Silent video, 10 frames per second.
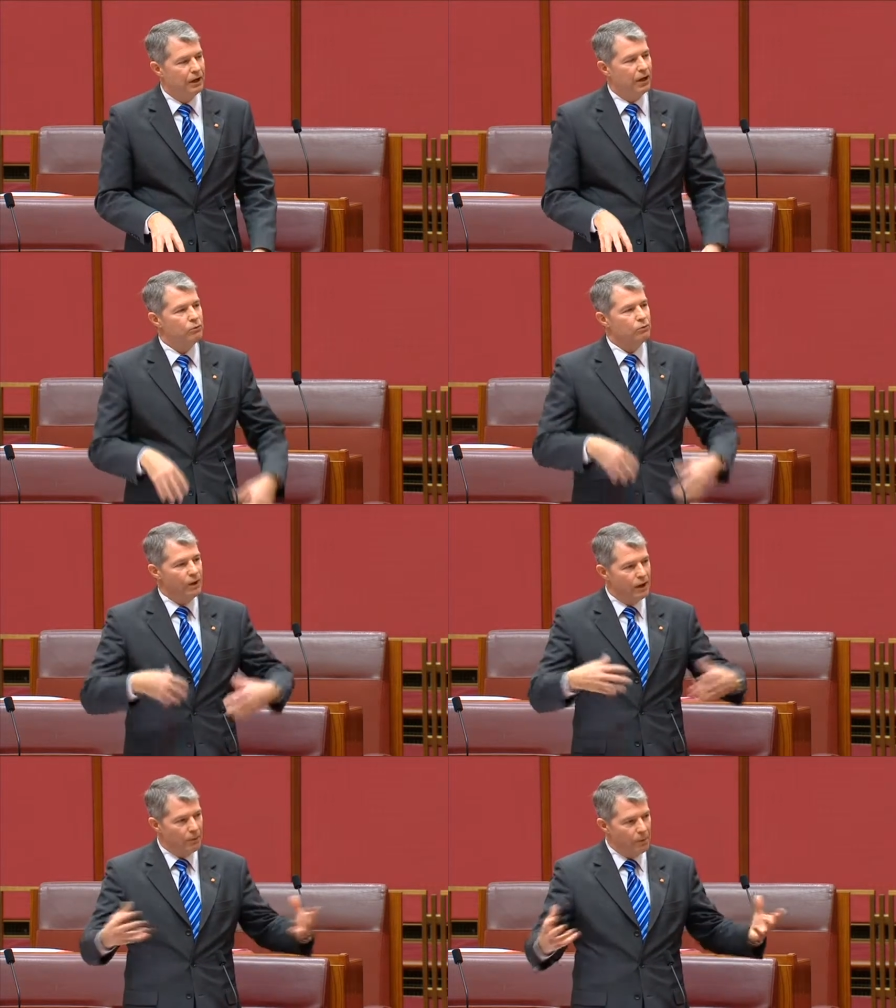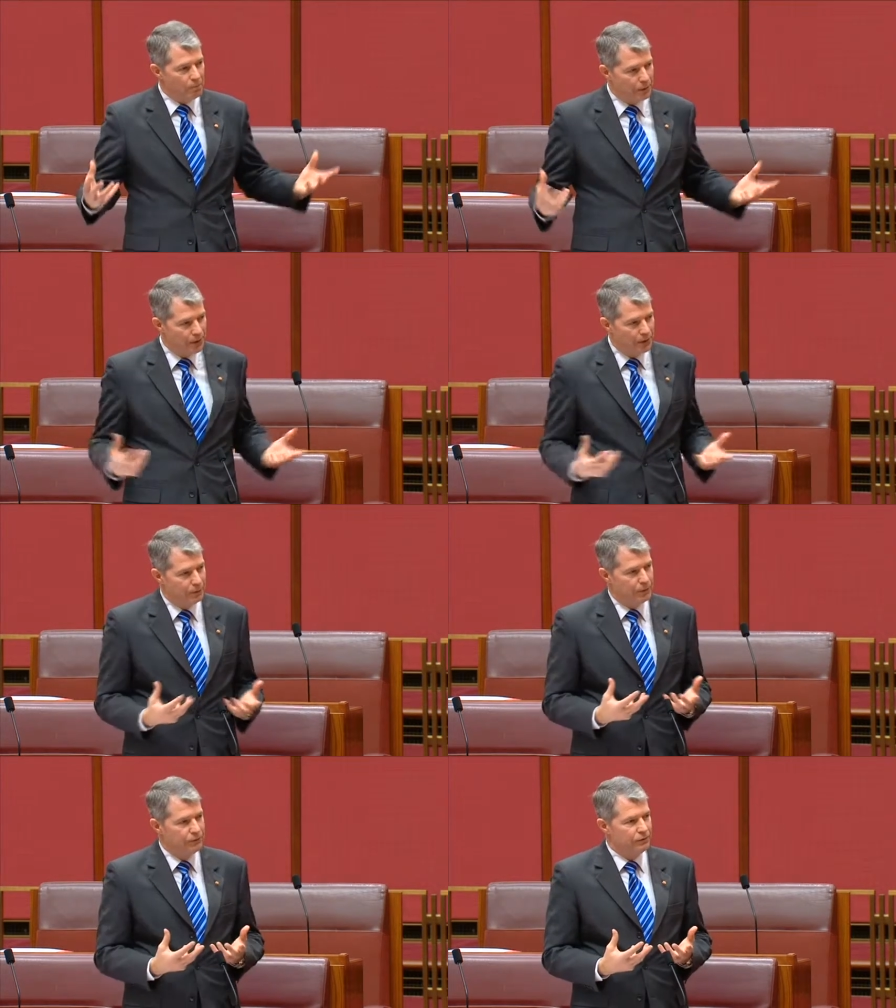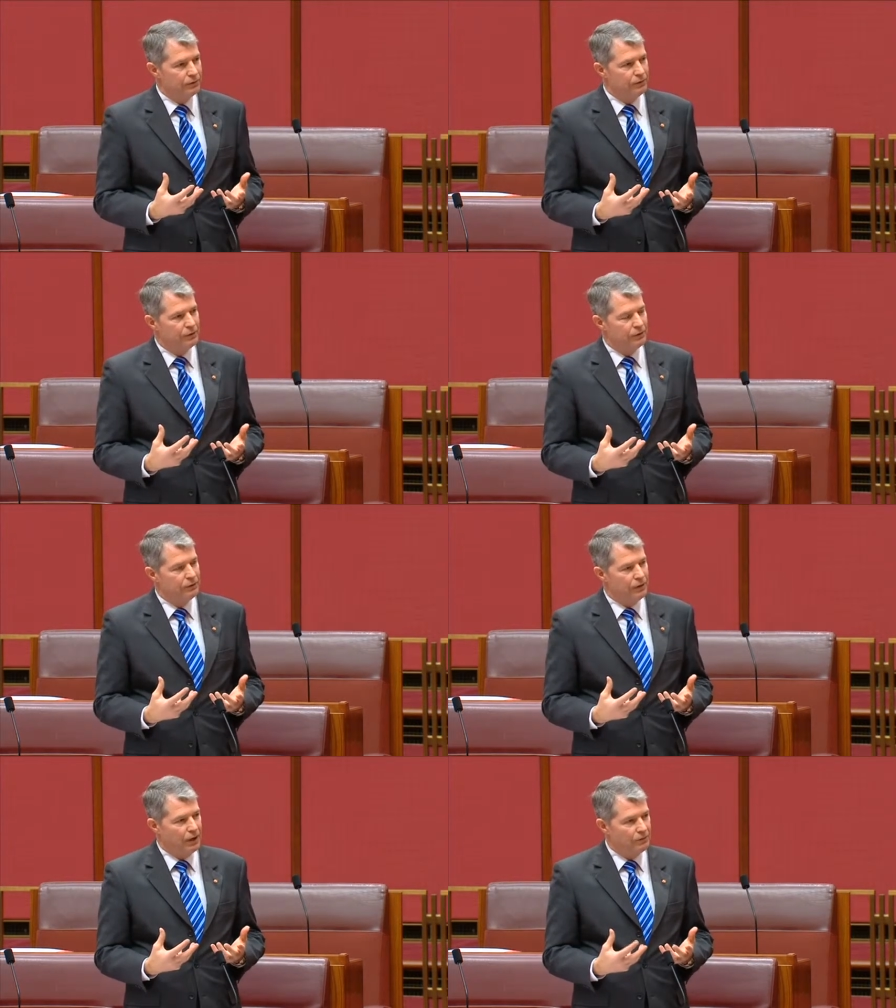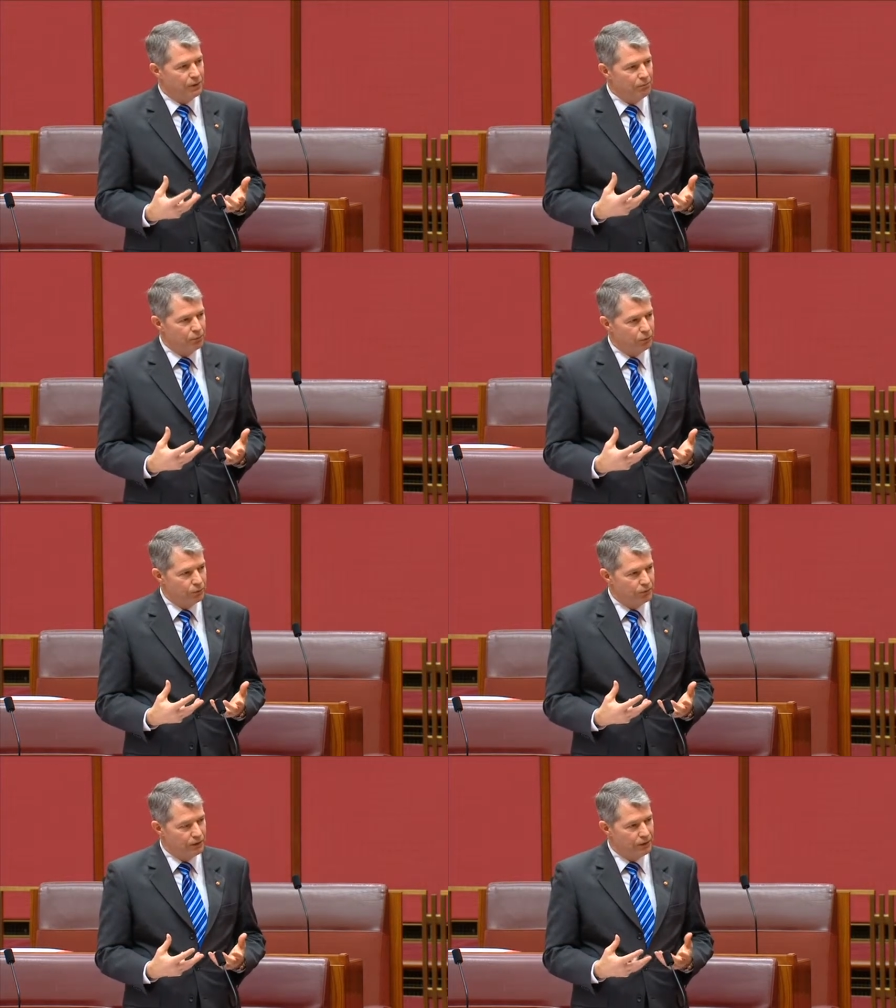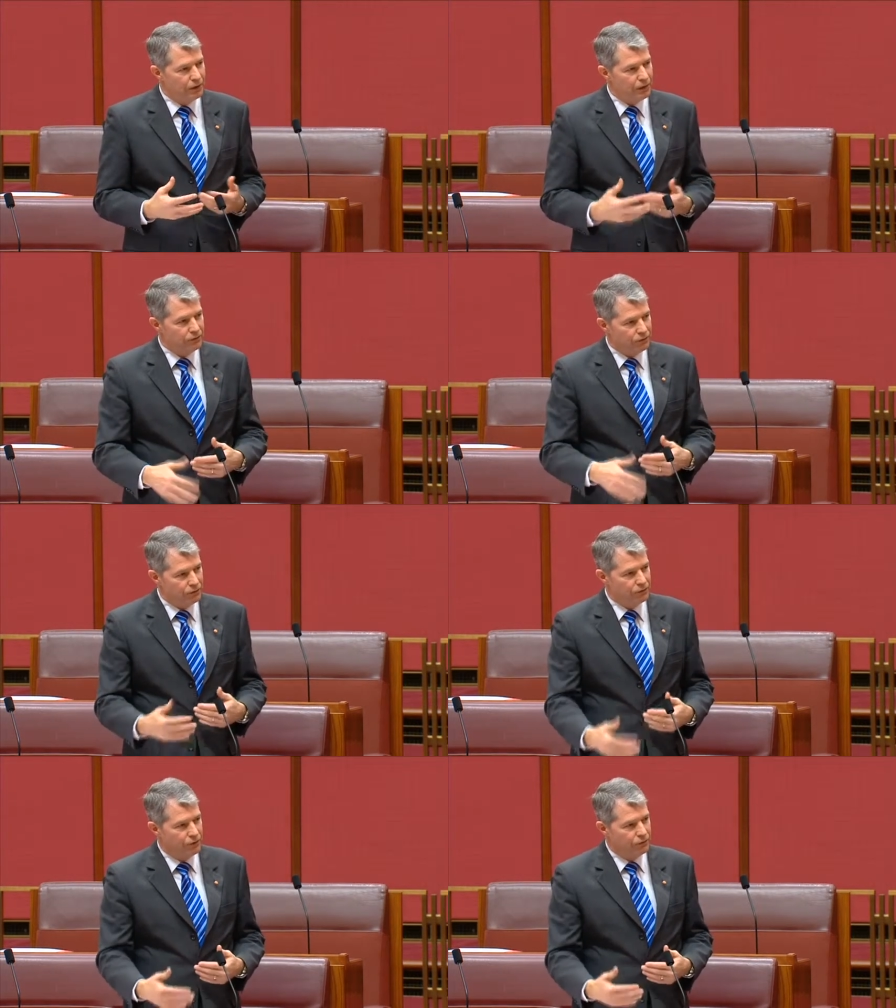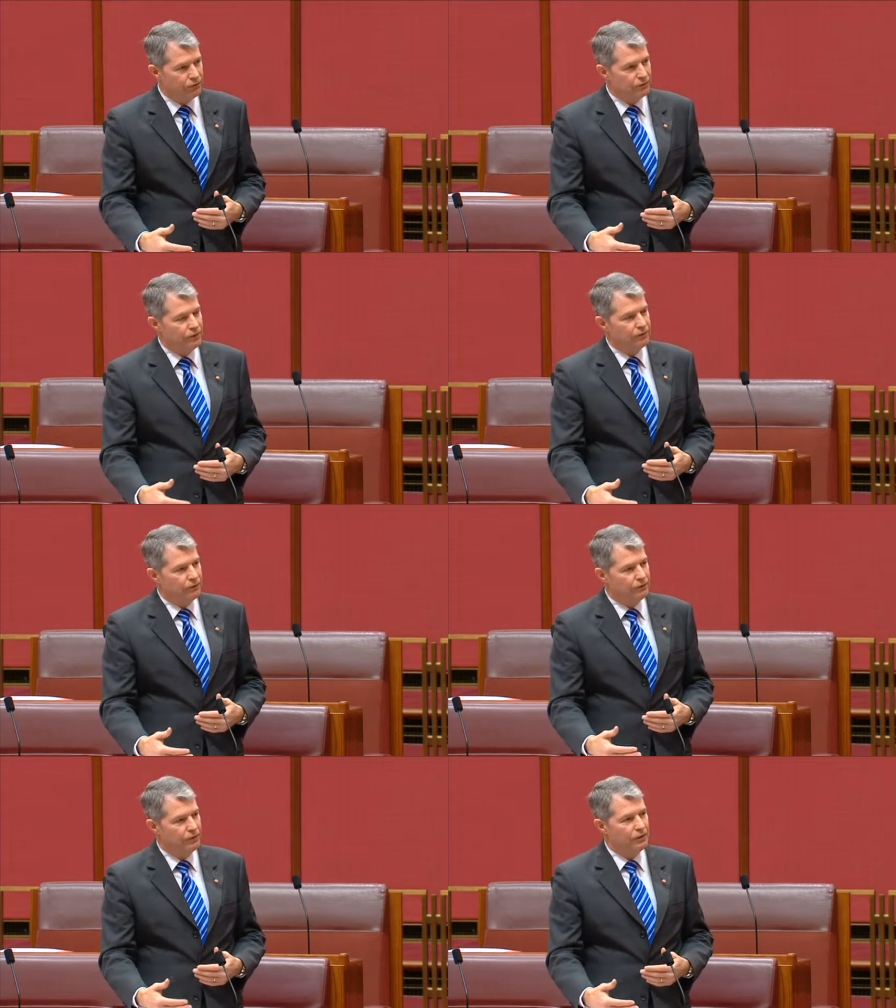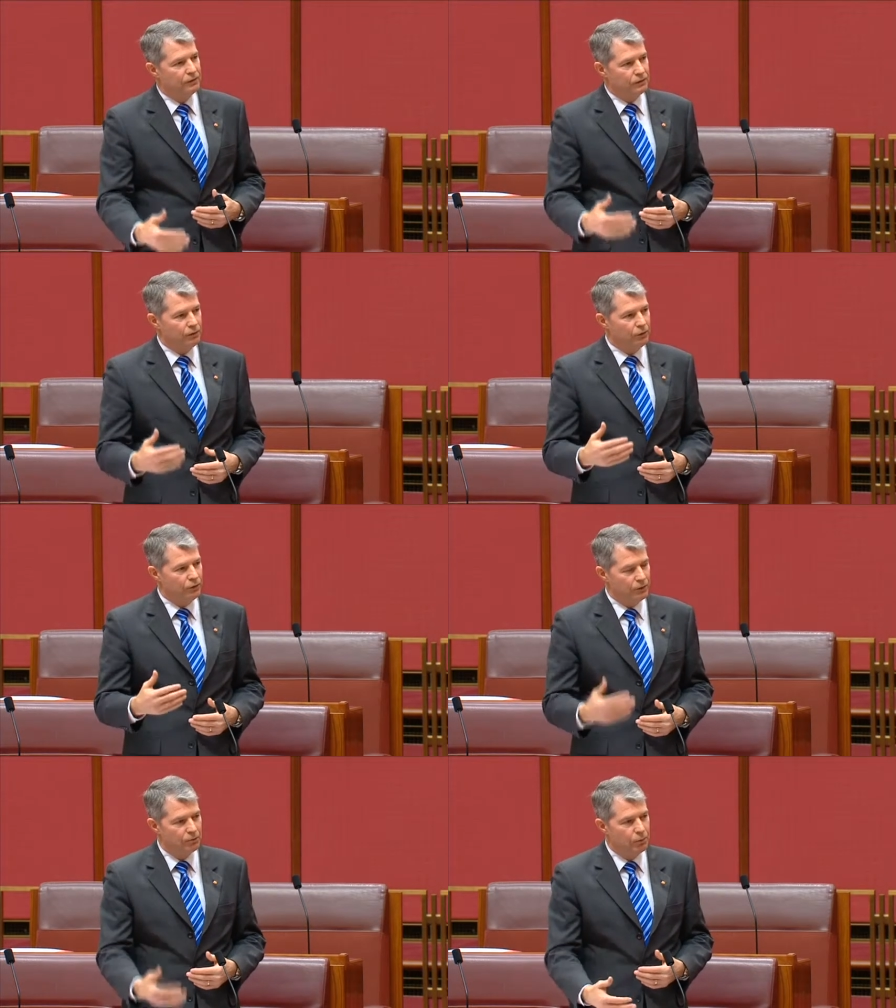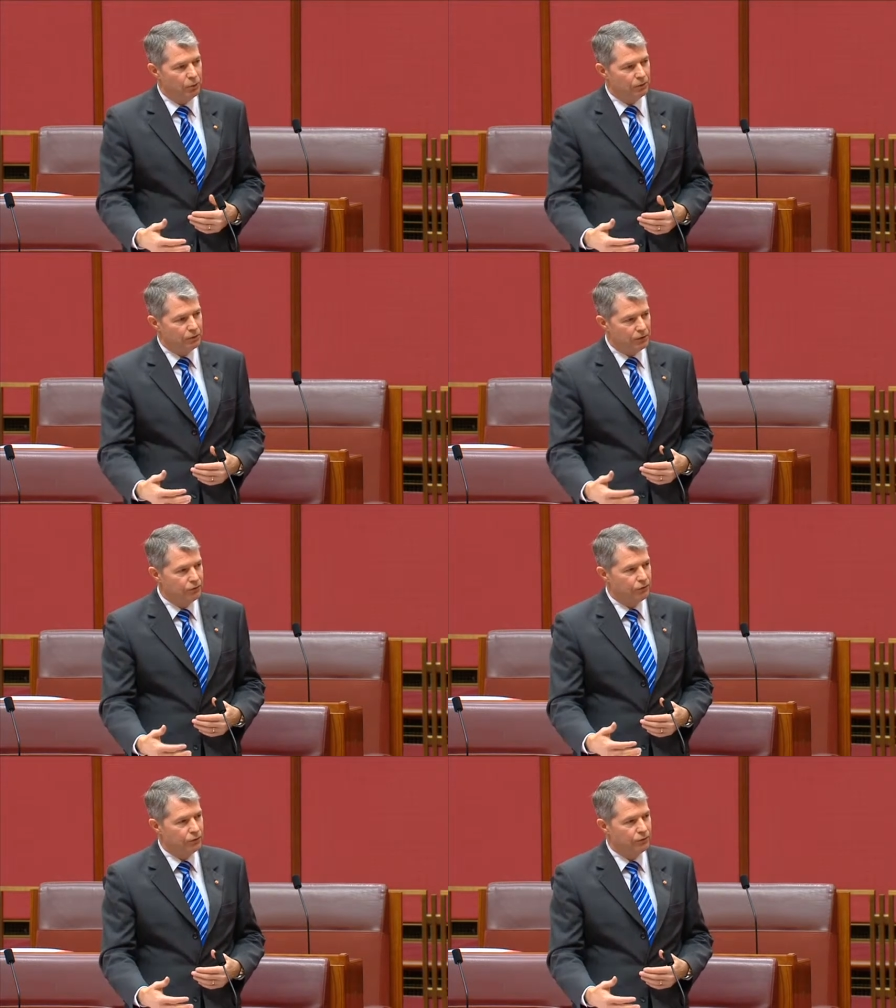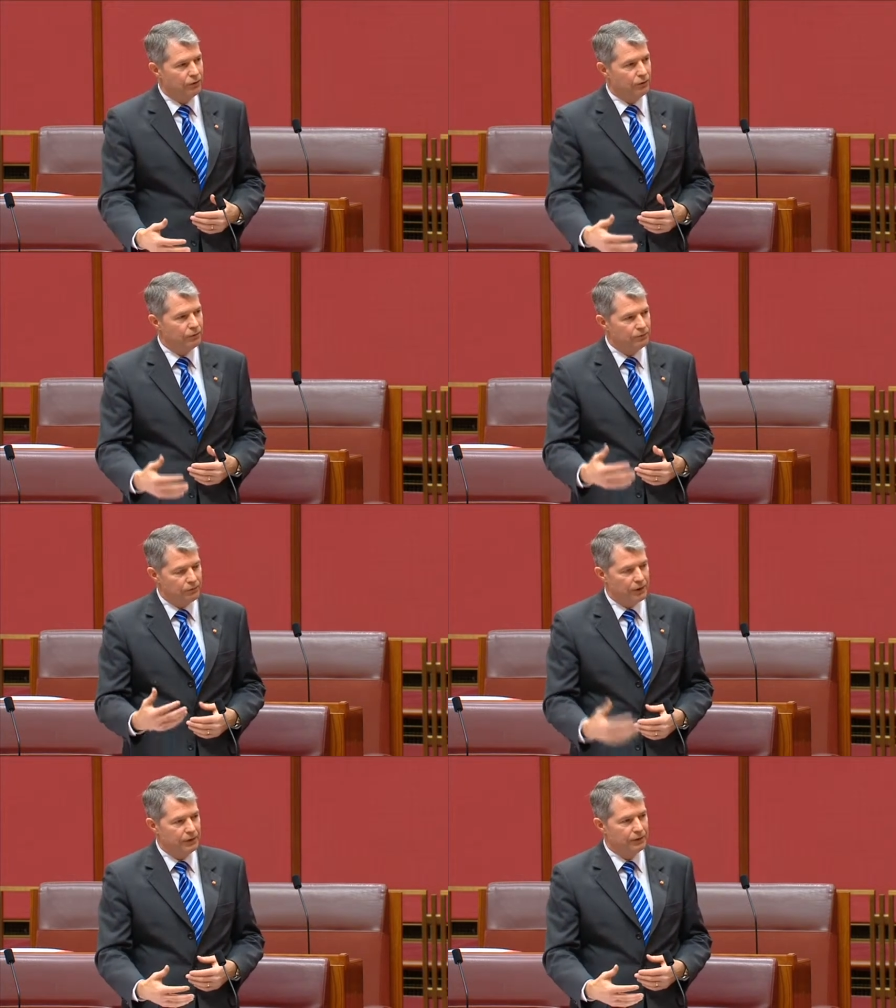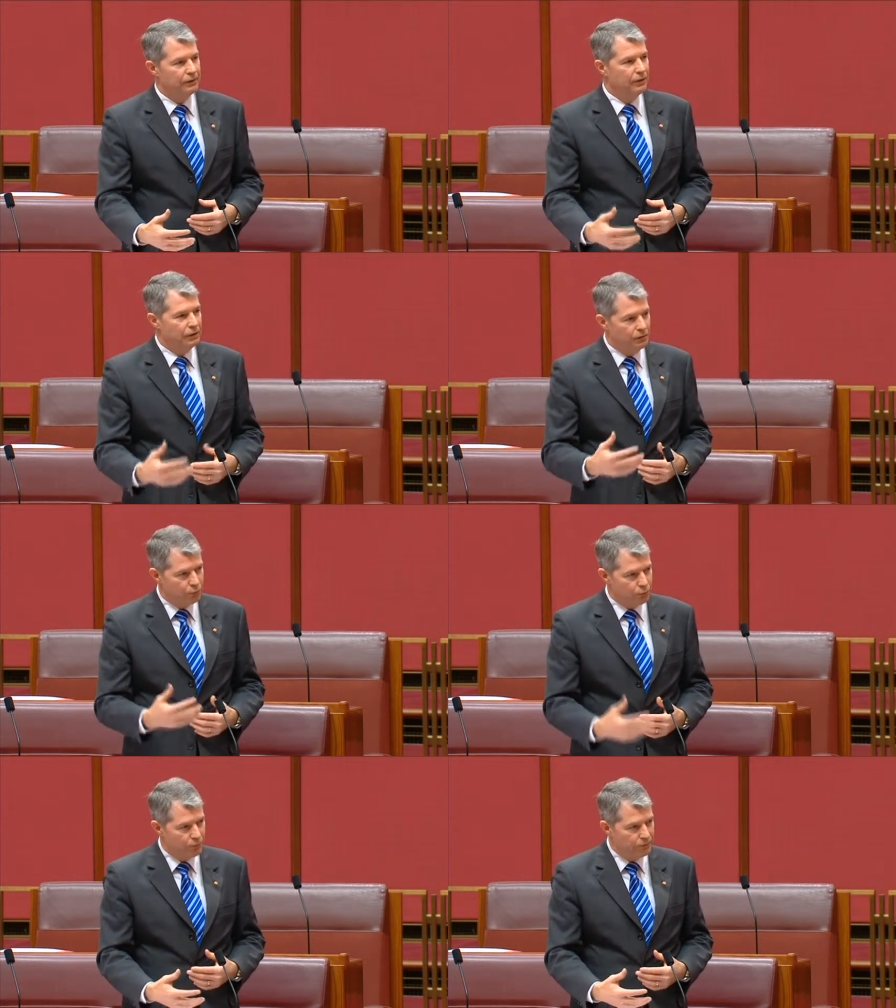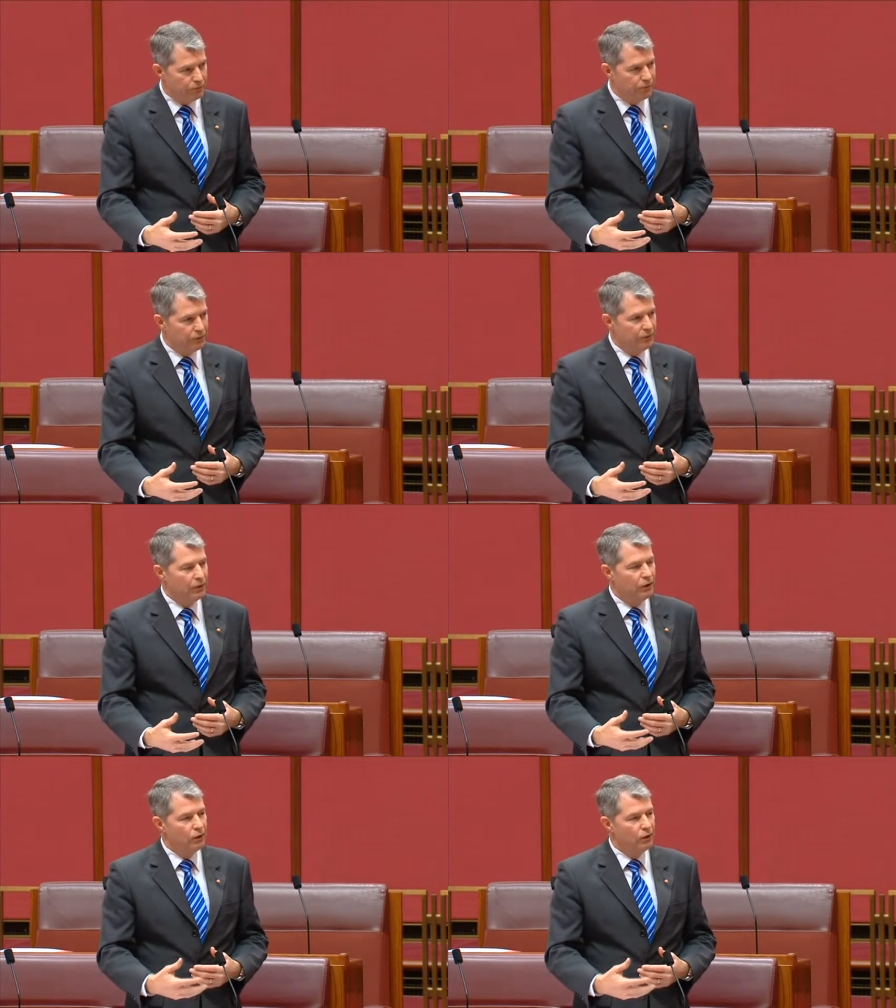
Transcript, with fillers: around the parliament to have input into discussions such as these that go to the important issues of data, privacy,